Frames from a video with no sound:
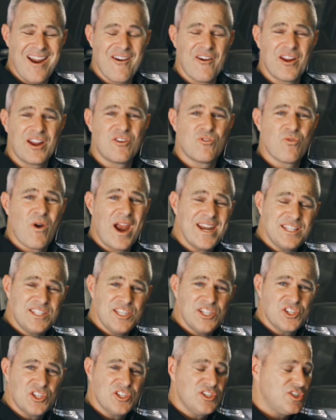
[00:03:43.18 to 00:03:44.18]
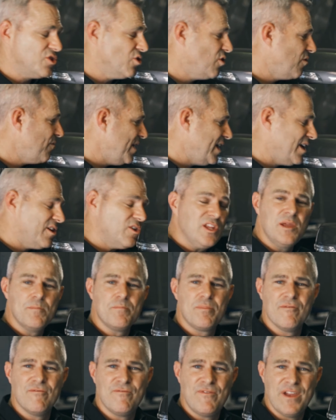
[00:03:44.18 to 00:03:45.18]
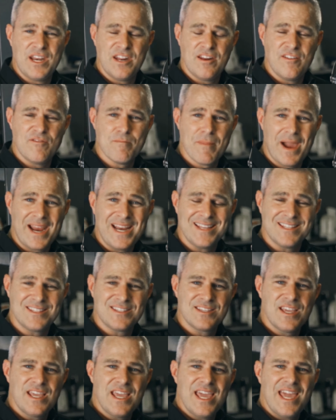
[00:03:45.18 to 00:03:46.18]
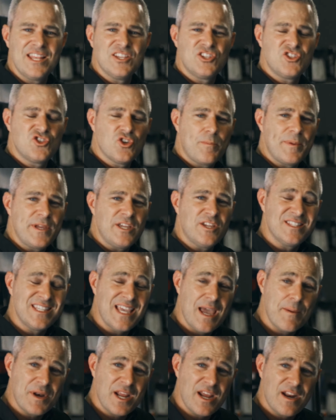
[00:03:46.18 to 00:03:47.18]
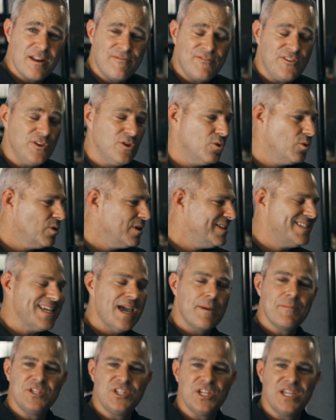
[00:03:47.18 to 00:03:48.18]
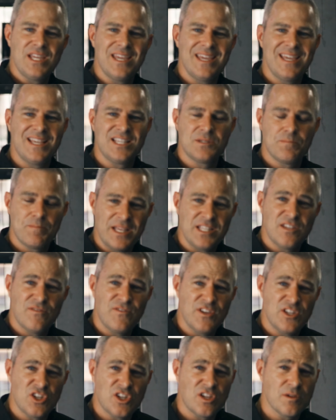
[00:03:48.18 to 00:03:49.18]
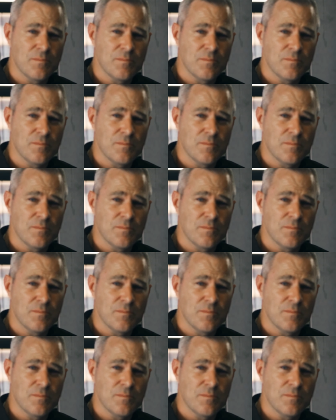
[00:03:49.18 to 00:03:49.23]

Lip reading: are a great addition to your vehicle in preventative maintenance and stopping contaminated fuel damaging expensive engine